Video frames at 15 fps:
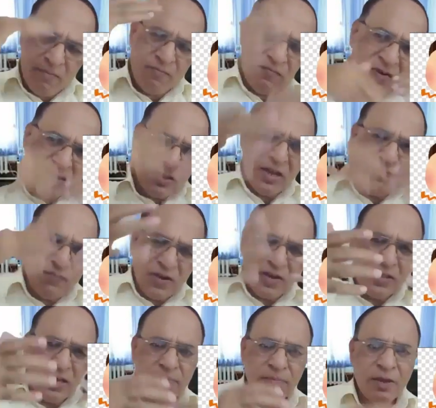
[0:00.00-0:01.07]

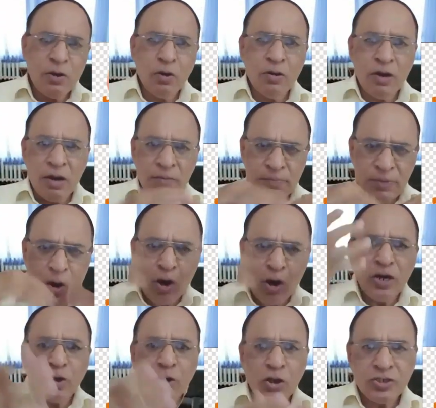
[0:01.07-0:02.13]
further below
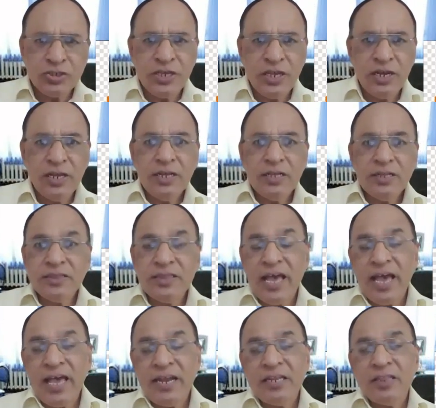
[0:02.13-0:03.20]
beyond the tonsil,
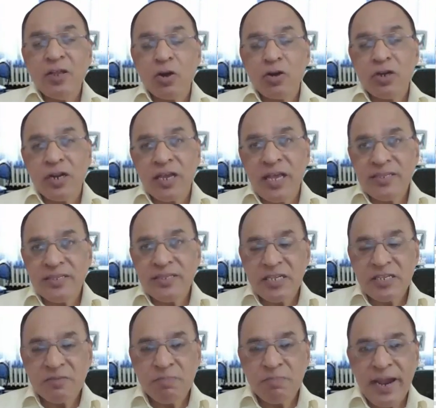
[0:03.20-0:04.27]
then doctor can
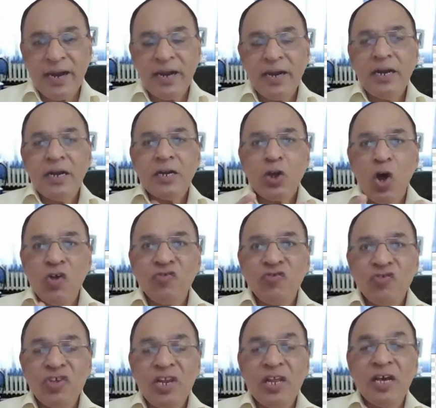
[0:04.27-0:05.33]
suspect
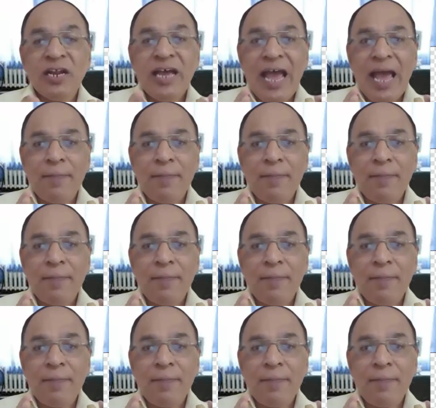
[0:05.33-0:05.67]
tonsillar